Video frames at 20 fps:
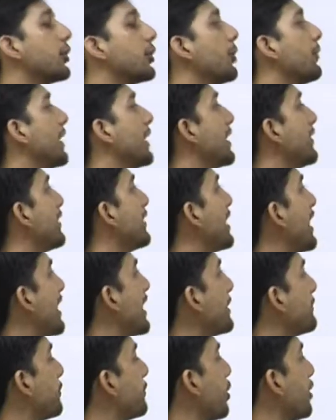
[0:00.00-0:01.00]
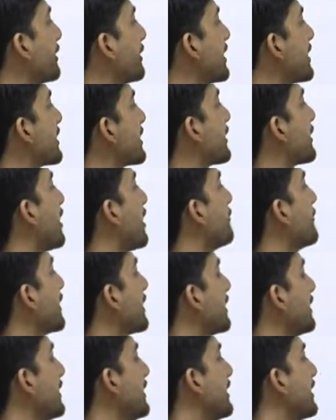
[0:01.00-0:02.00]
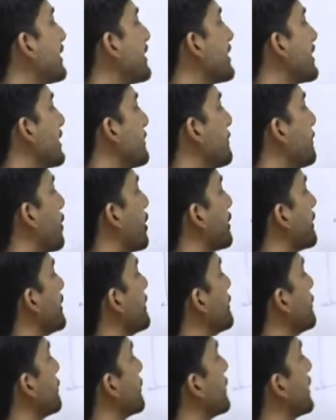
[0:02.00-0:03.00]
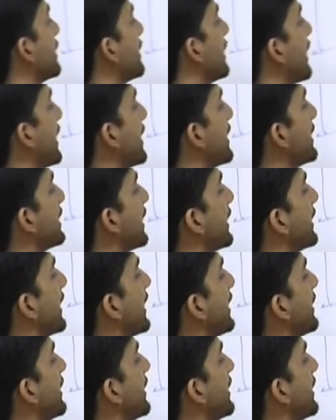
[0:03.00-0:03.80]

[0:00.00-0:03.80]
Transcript: Now whenever I plot this graphically, it is important to realize that